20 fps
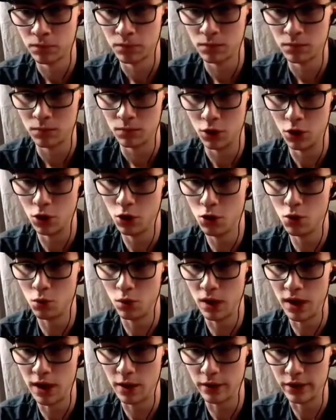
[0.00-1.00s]
Oh,
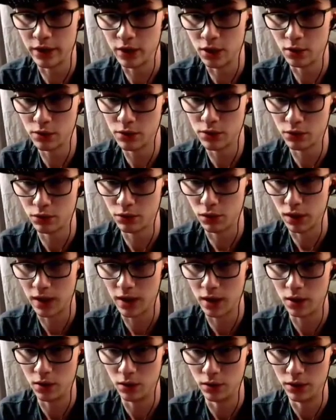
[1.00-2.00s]
wow, he goes
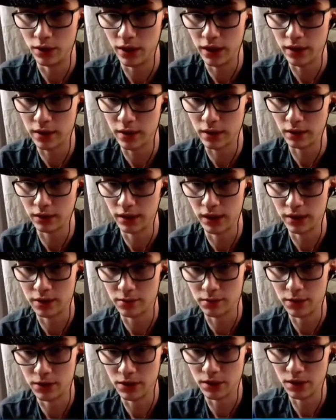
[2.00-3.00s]
around. I think that's a
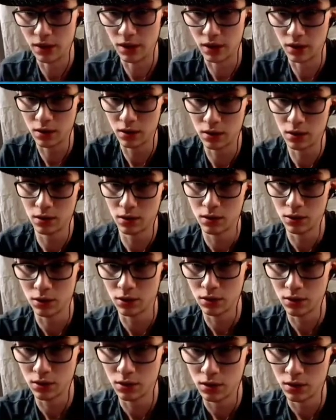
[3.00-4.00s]
mistake.
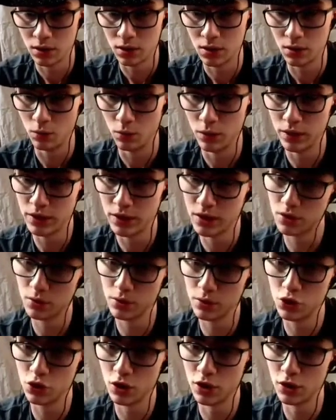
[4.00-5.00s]
So
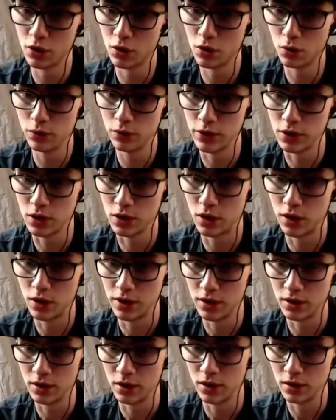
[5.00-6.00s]
he's trying to hold his
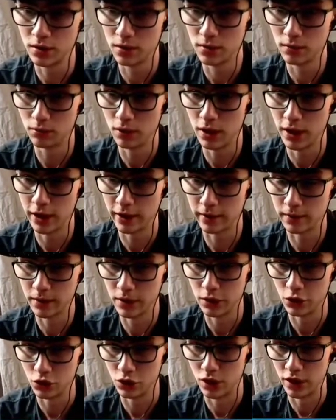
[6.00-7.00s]
continent, right? And
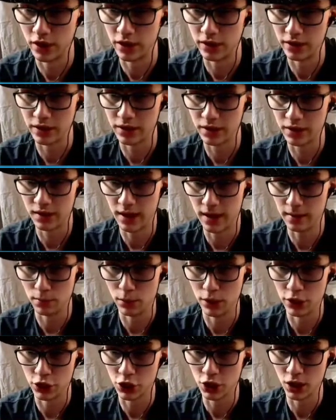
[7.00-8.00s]
he's trying to
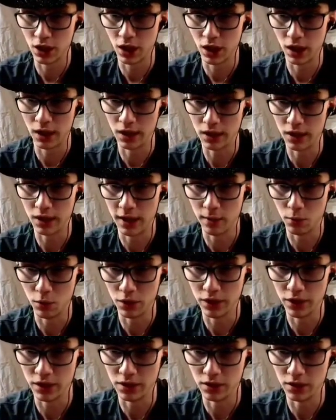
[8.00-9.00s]
establish a game where
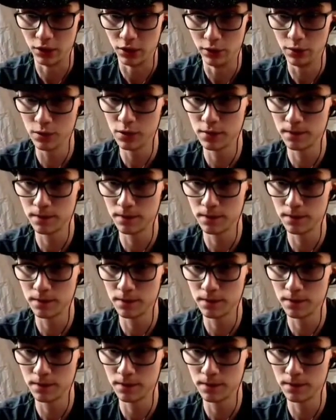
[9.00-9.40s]
he doesn't lose.